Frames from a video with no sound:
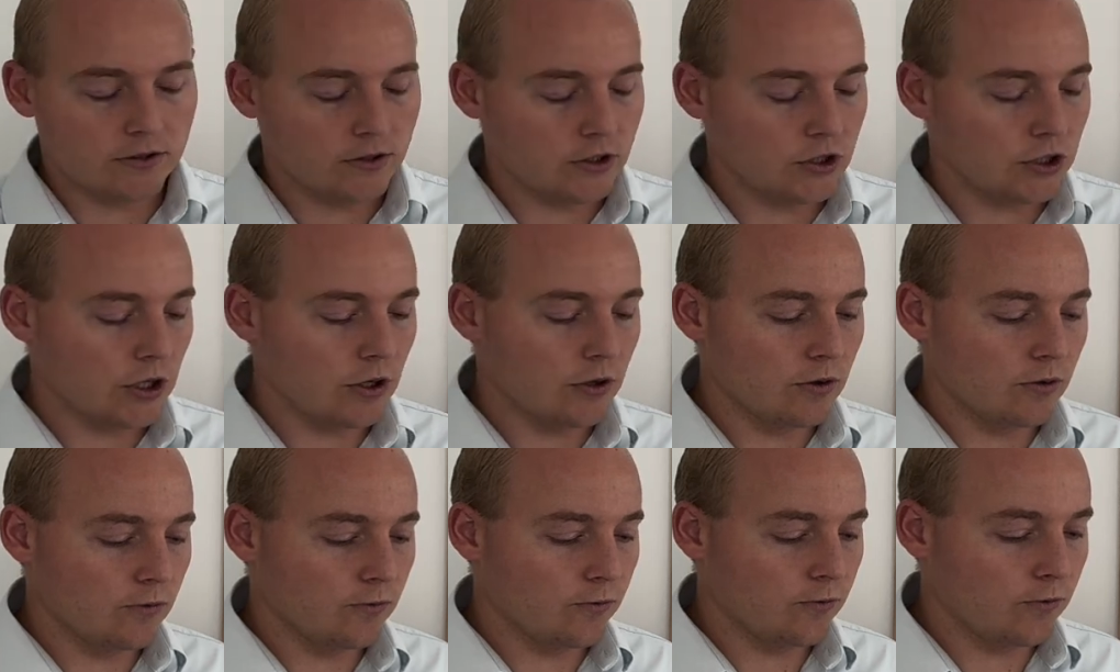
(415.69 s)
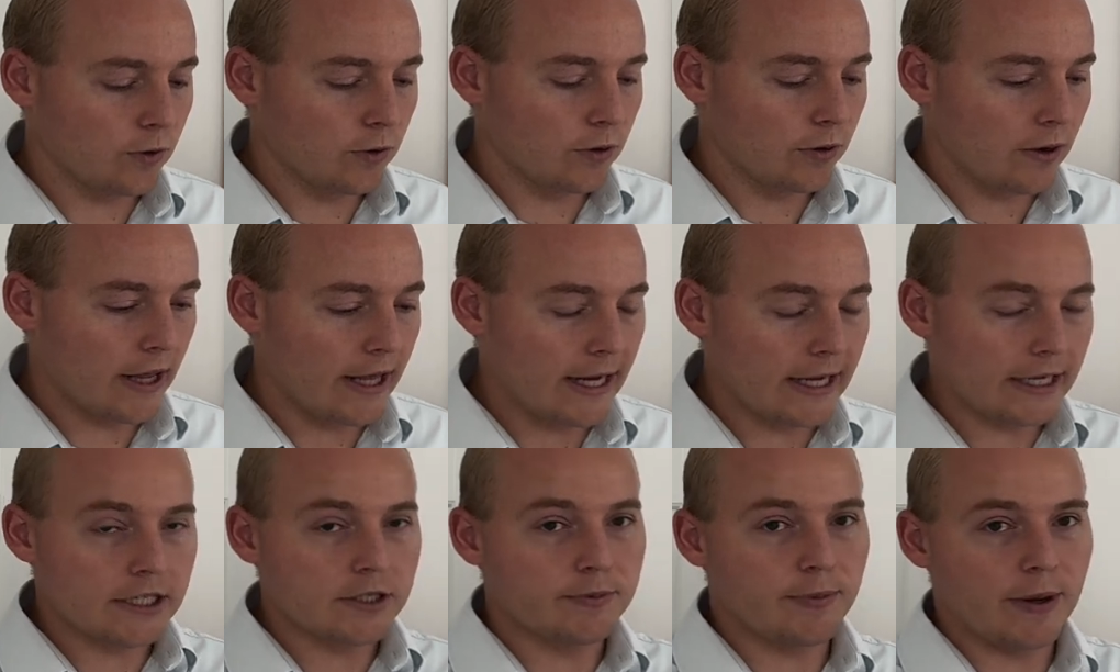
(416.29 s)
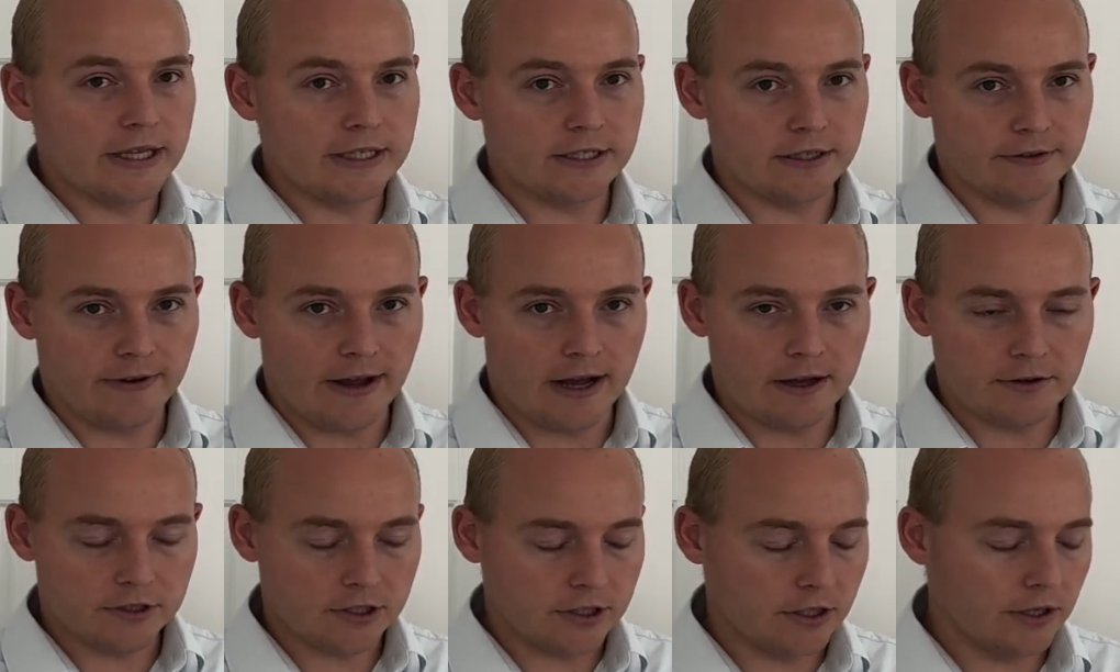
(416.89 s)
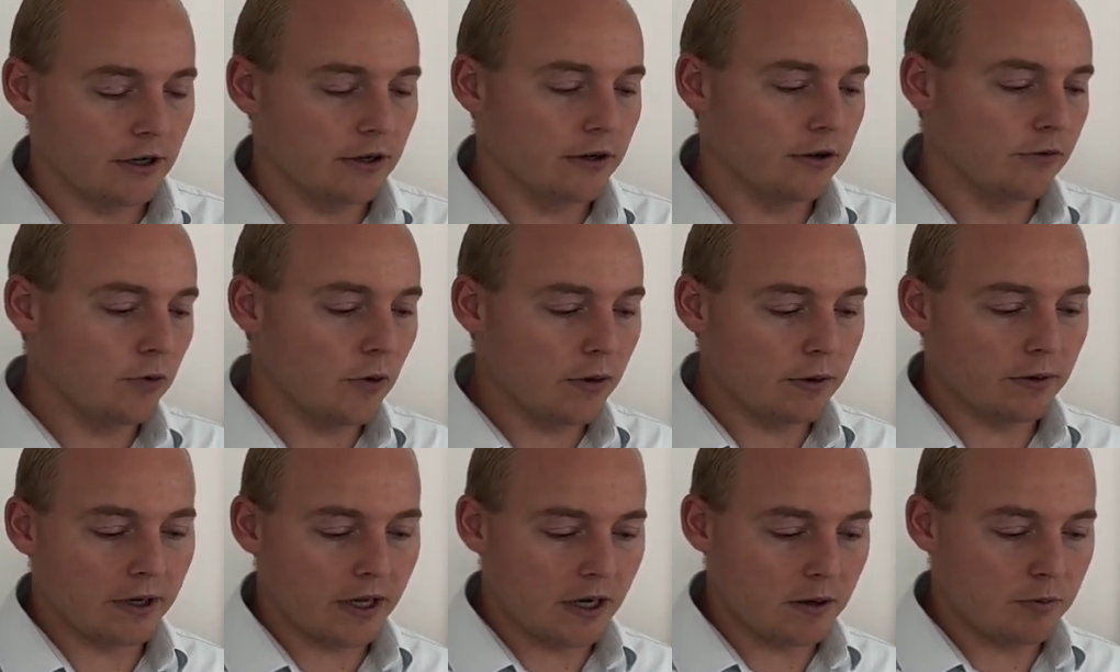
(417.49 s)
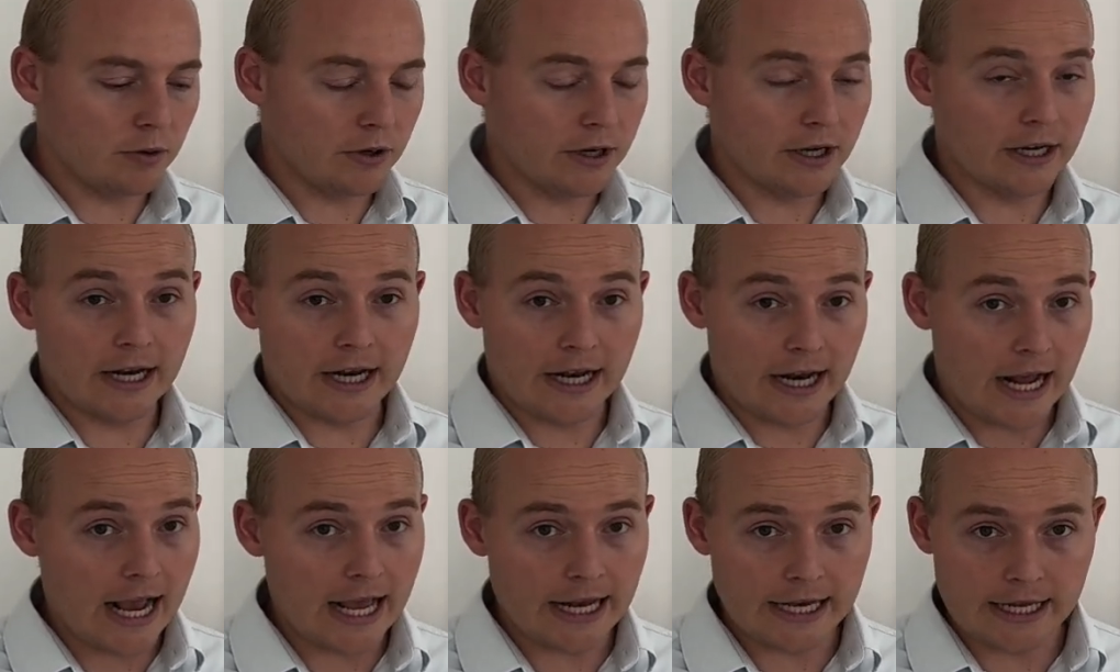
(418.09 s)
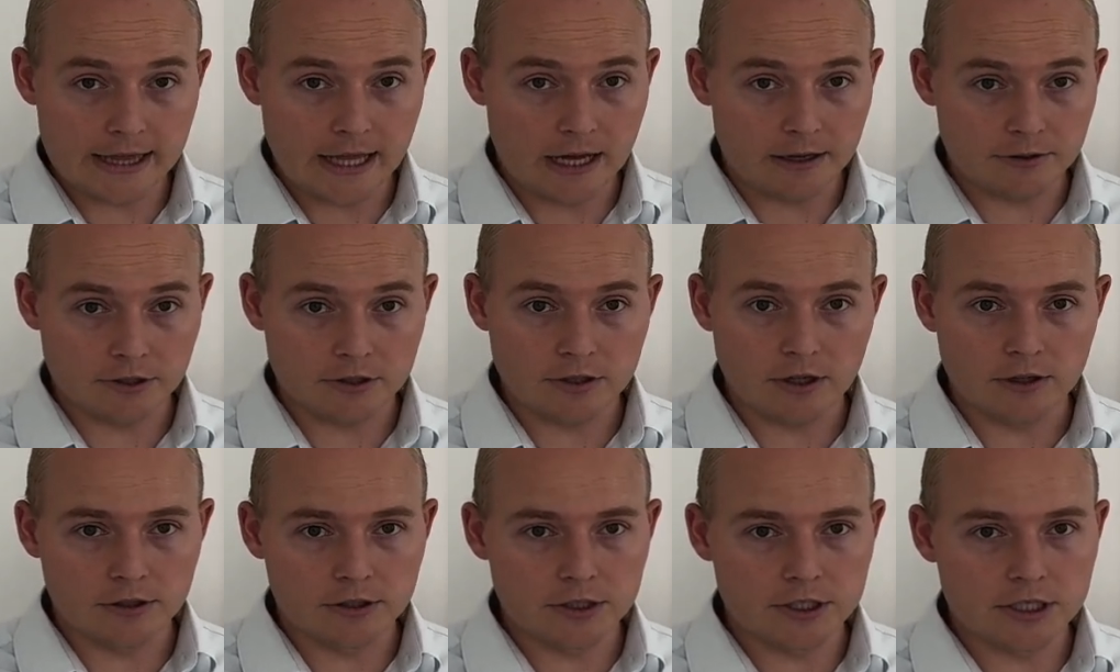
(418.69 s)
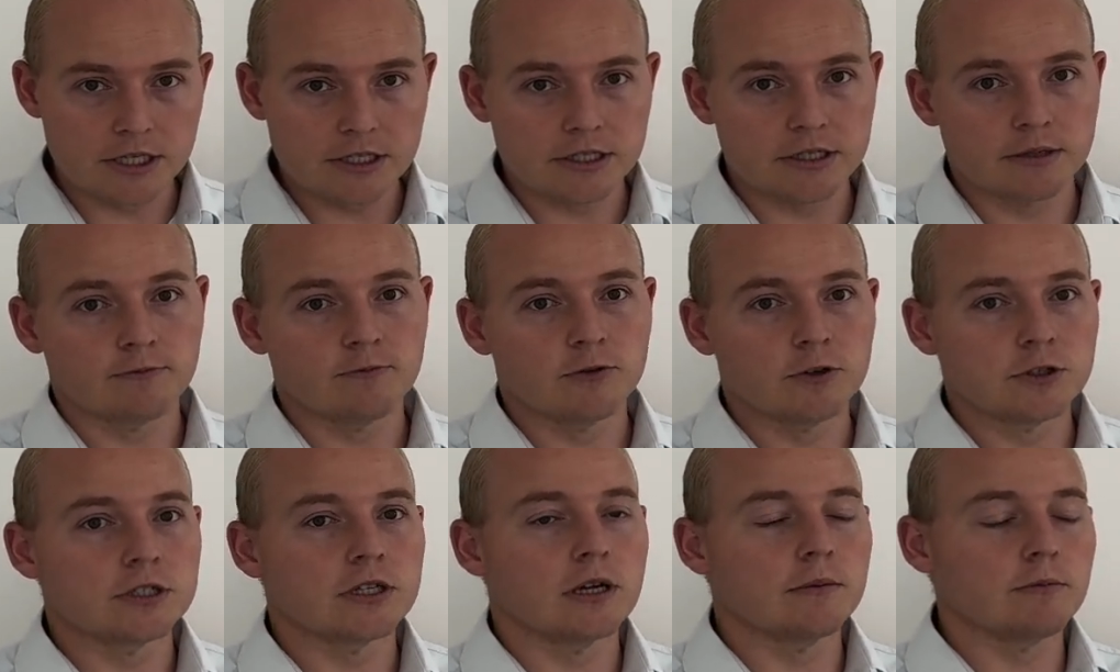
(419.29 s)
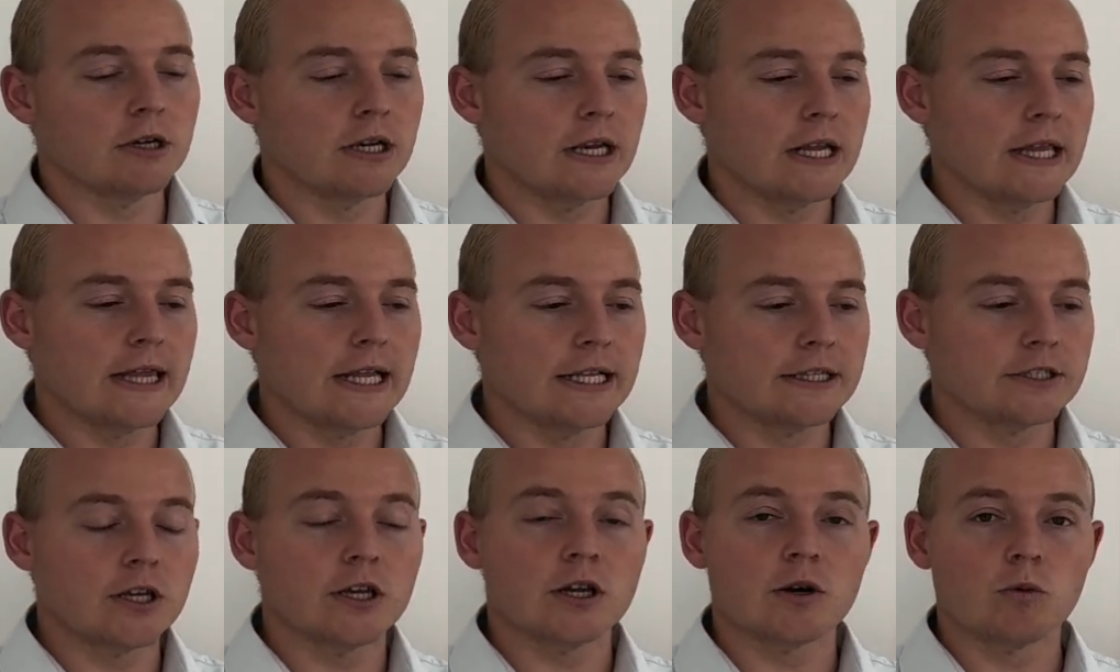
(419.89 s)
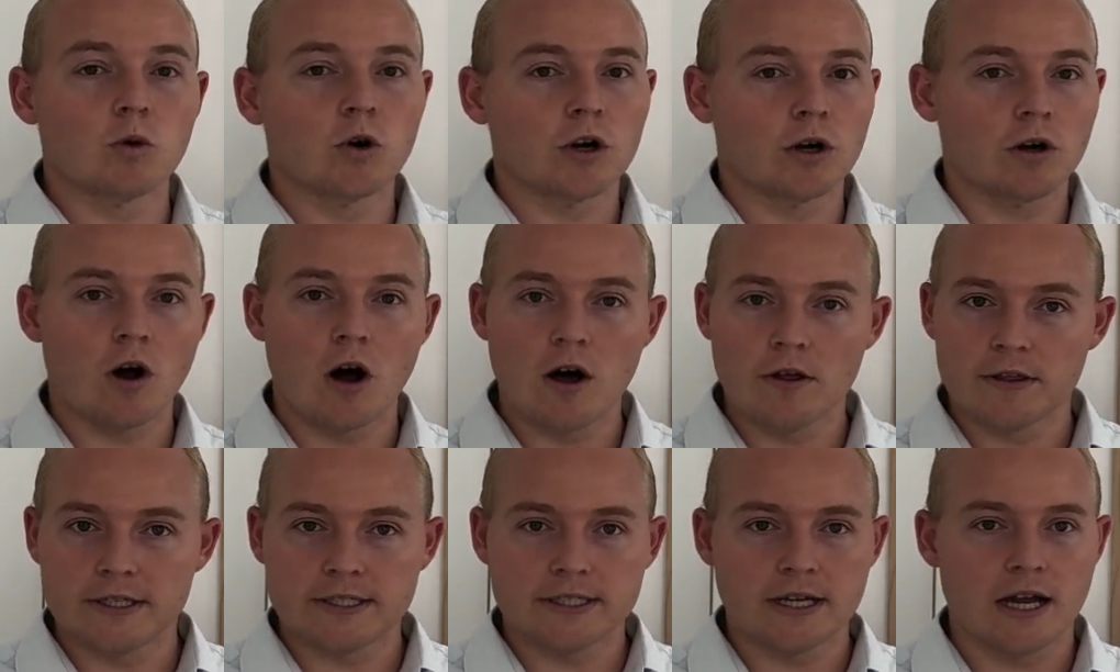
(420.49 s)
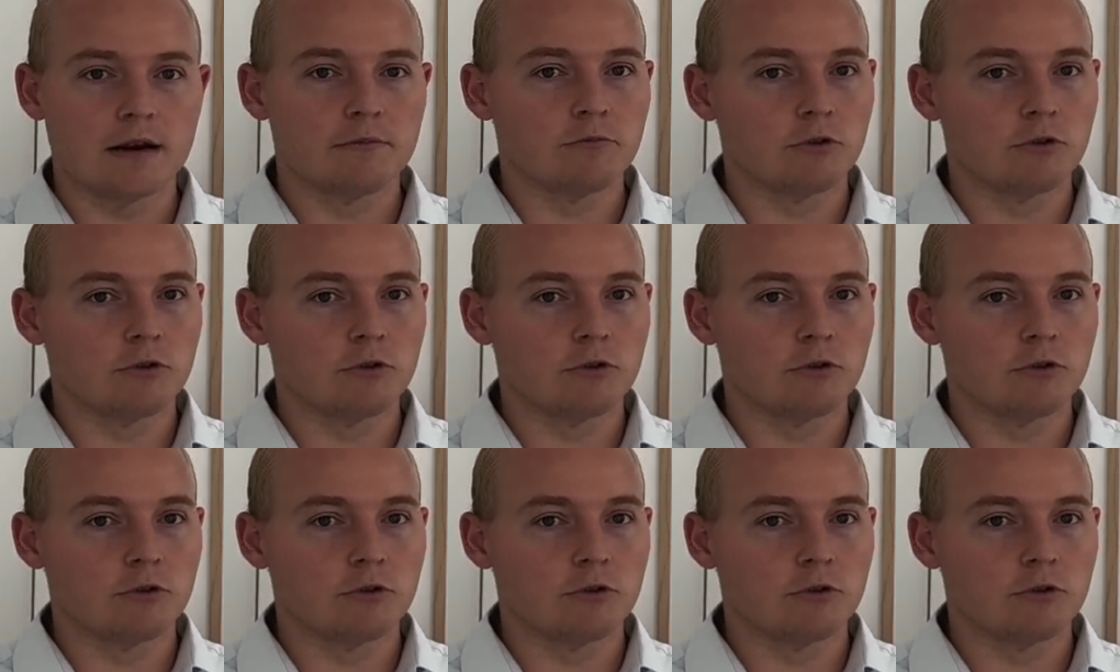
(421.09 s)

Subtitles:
So for an expensive house, if we were going to put in an $80,000 system for someone that's going to work all the time